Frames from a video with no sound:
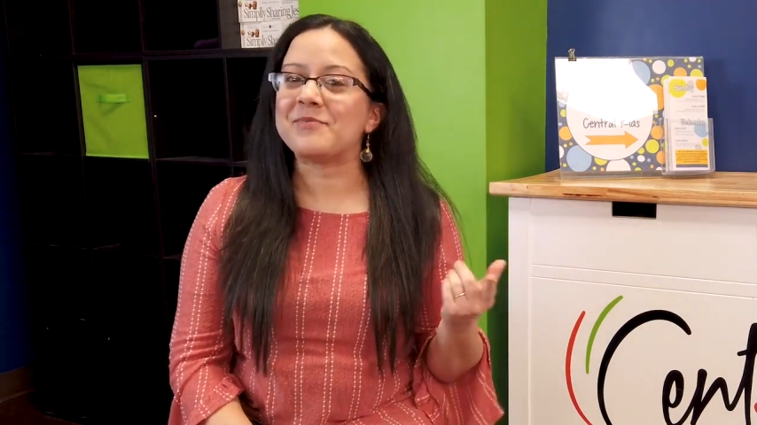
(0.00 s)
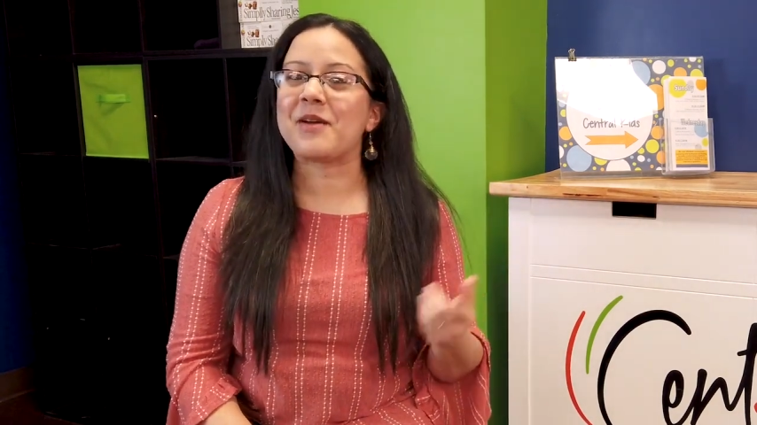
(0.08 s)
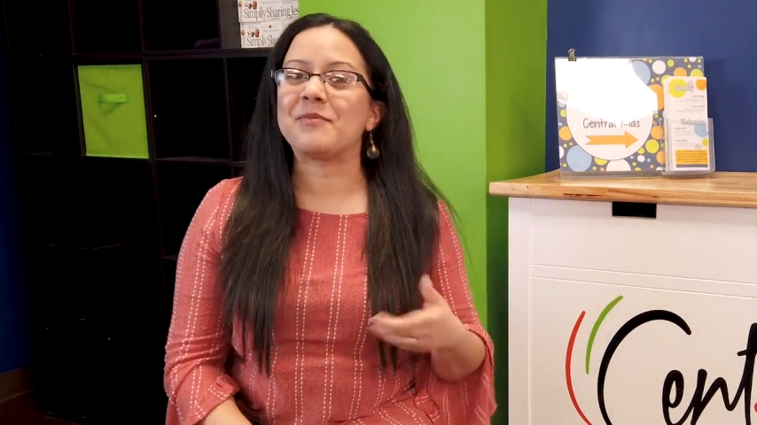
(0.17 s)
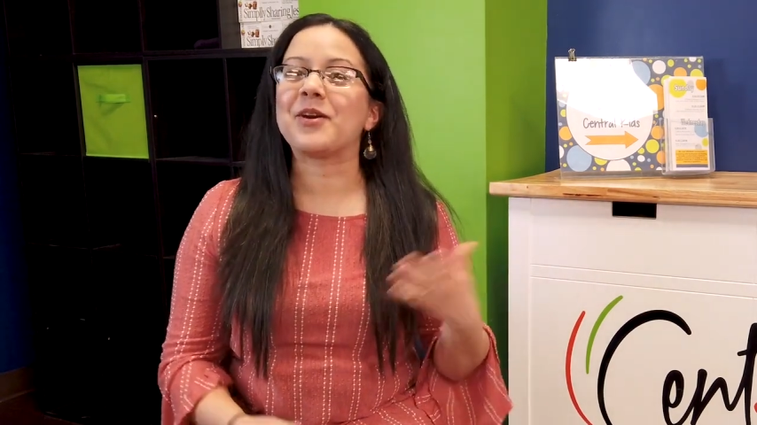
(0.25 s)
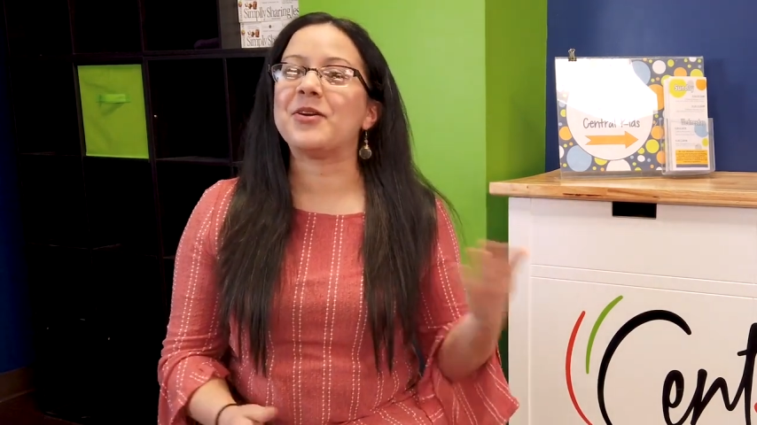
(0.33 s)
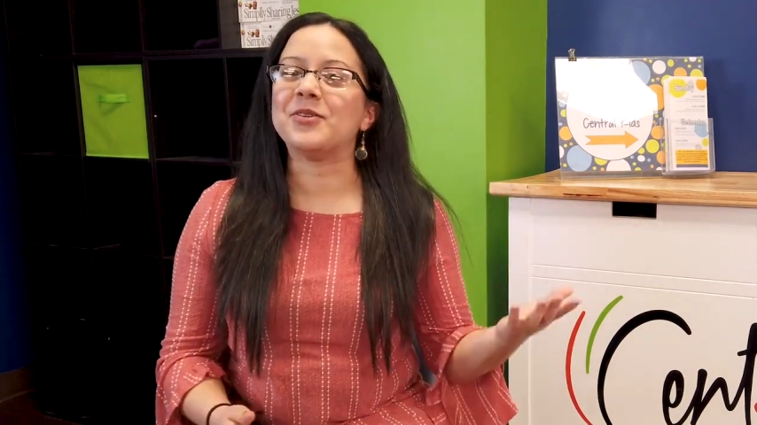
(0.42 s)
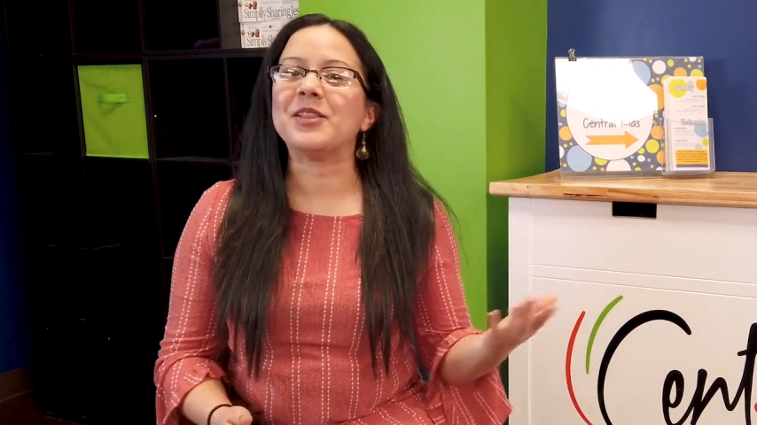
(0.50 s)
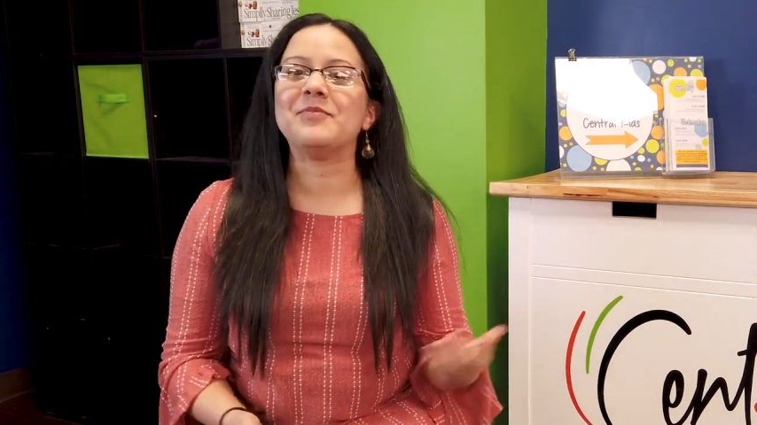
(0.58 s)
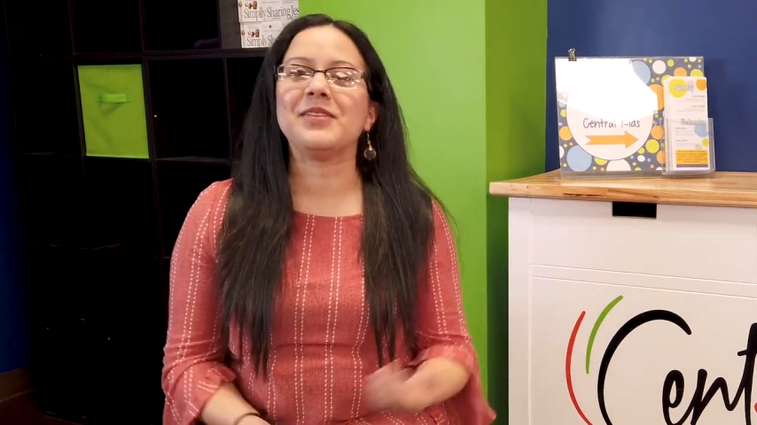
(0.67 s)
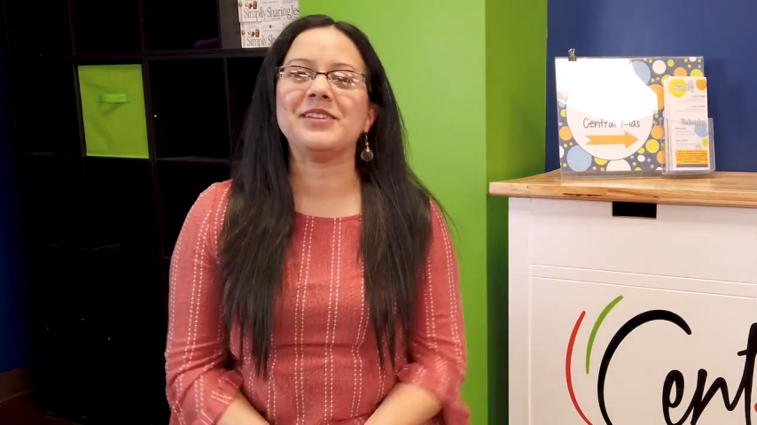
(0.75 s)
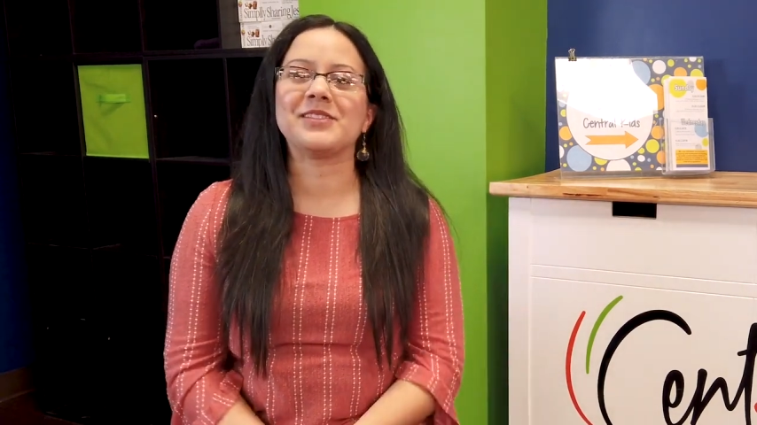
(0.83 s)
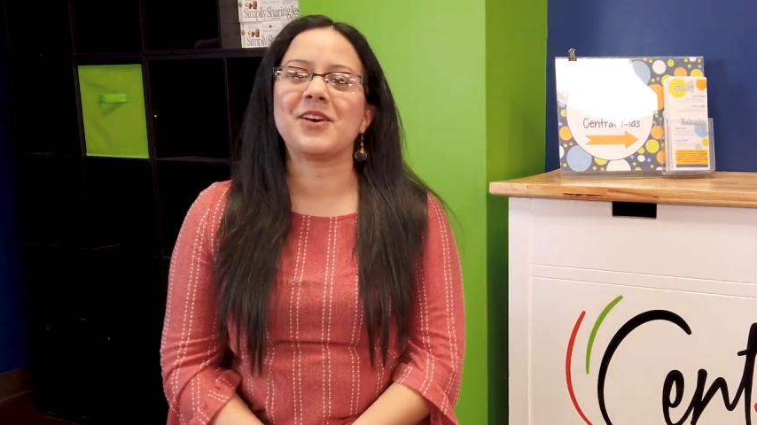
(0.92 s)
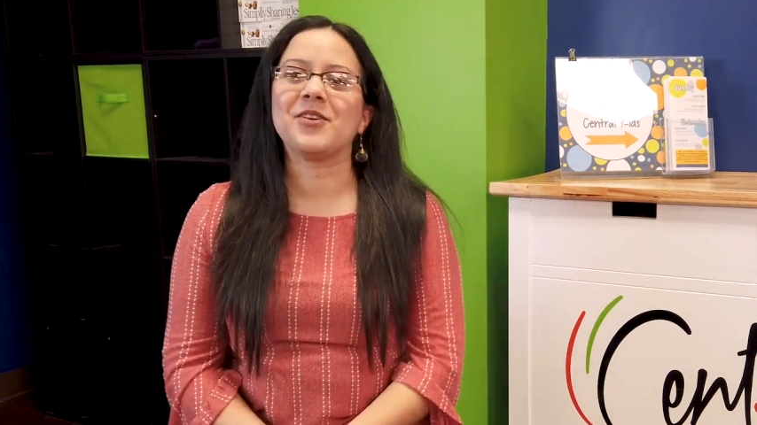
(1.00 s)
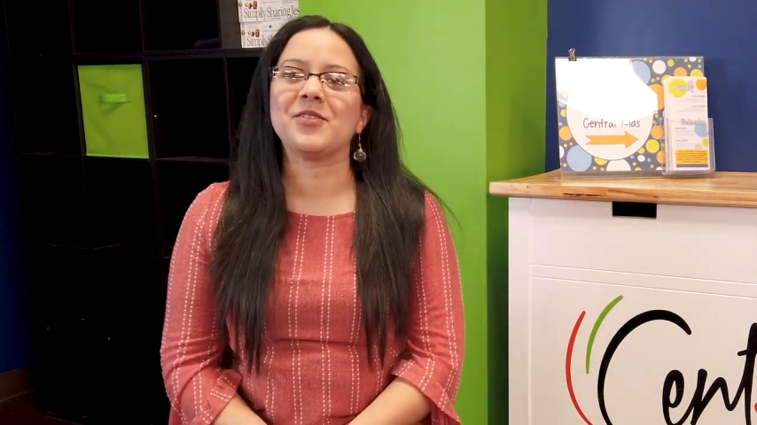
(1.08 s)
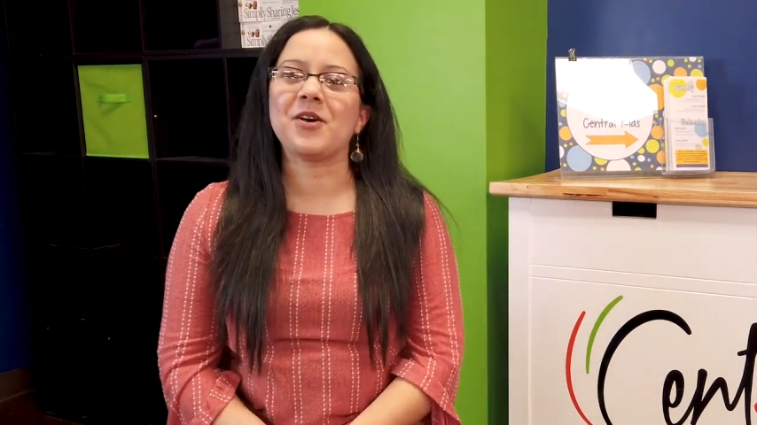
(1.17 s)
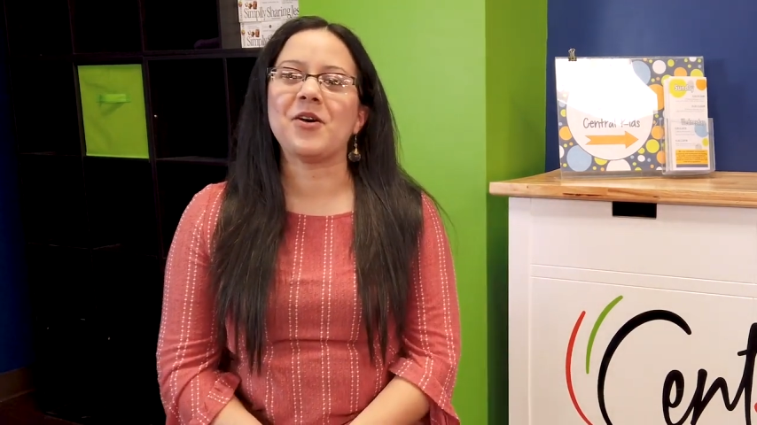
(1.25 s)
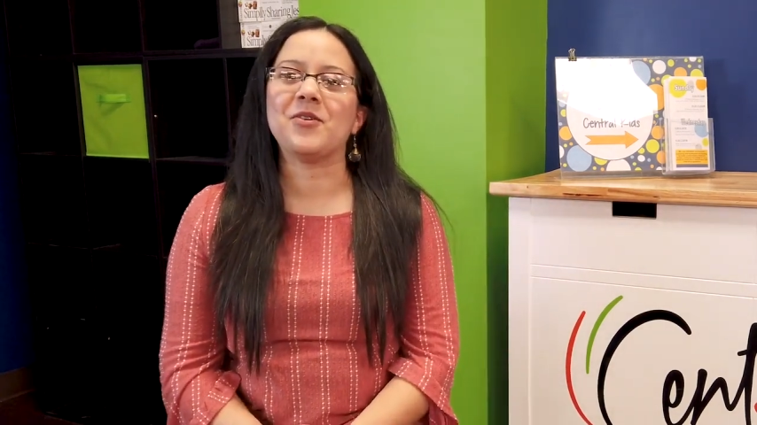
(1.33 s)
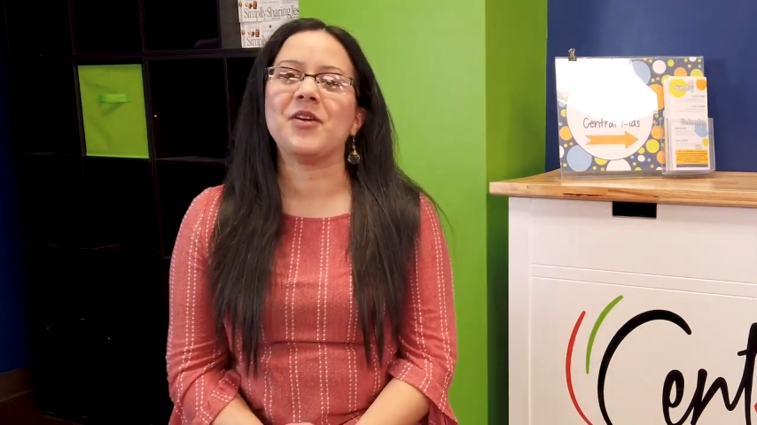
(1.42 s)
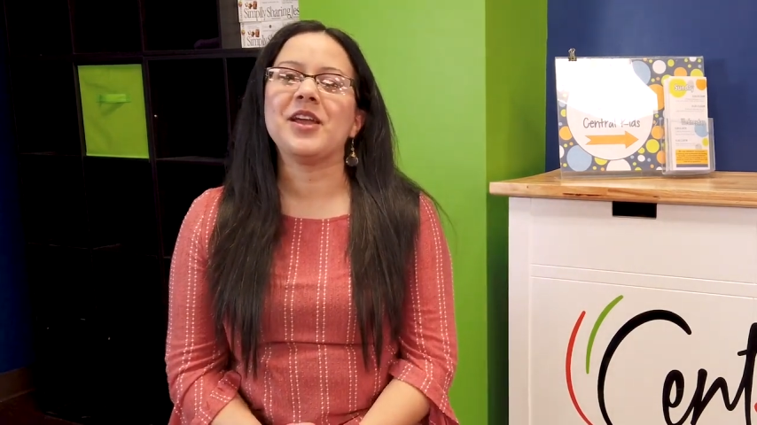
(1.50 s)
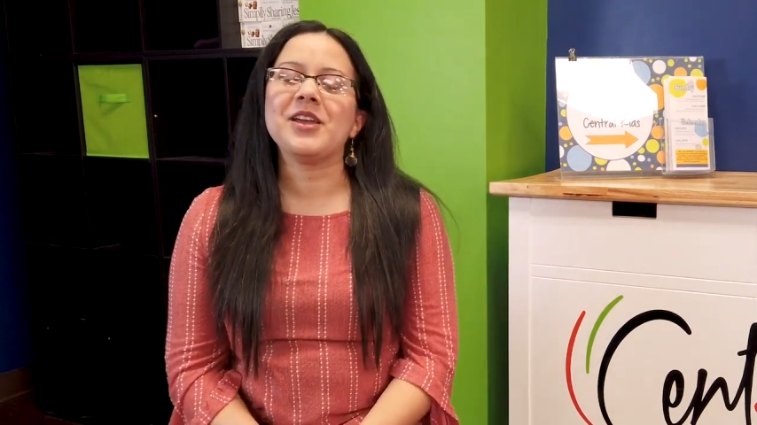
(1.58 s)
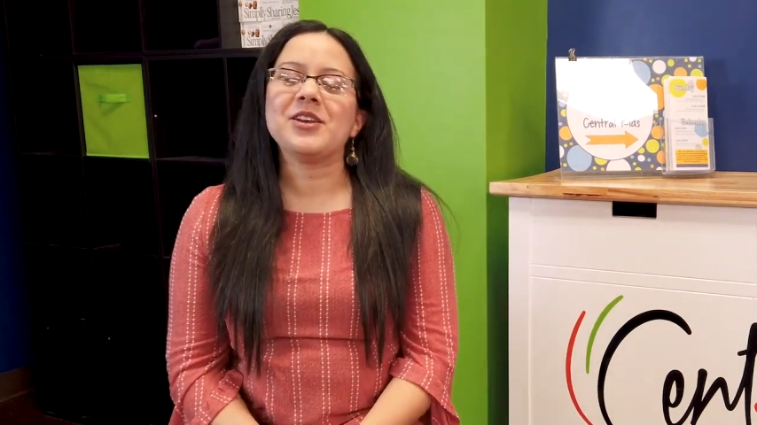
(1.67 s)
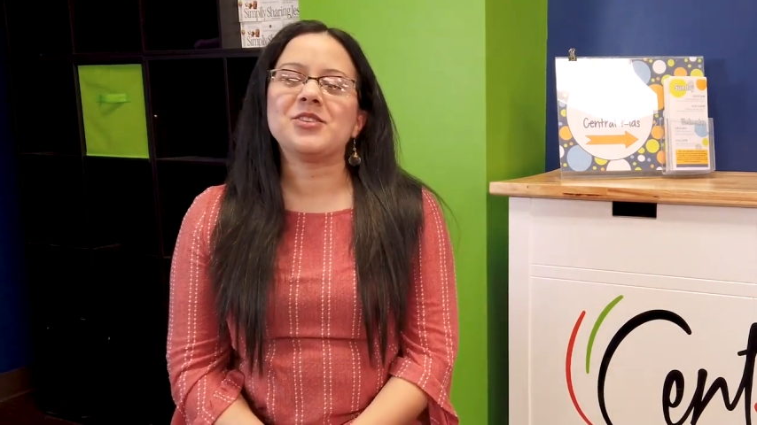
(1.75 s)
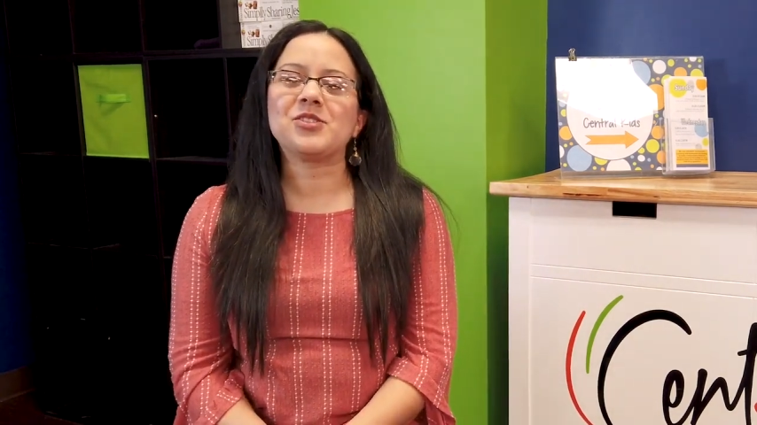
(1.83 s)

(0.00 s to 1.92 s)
Remember, hola means hello."